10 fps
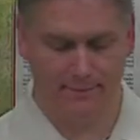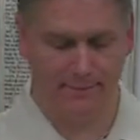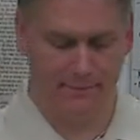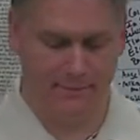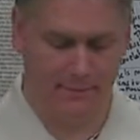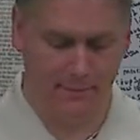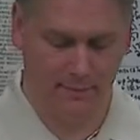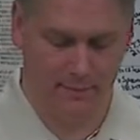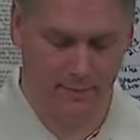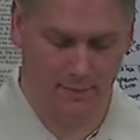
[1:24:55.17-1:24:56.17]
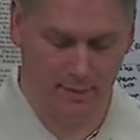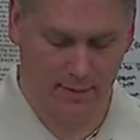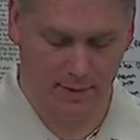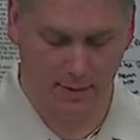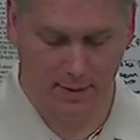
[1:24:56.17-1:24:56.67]
Uh, to the
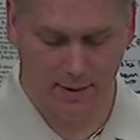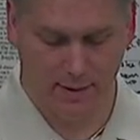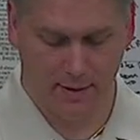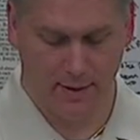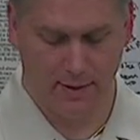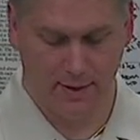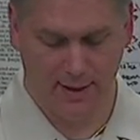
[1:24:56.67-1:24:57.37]
olive tree.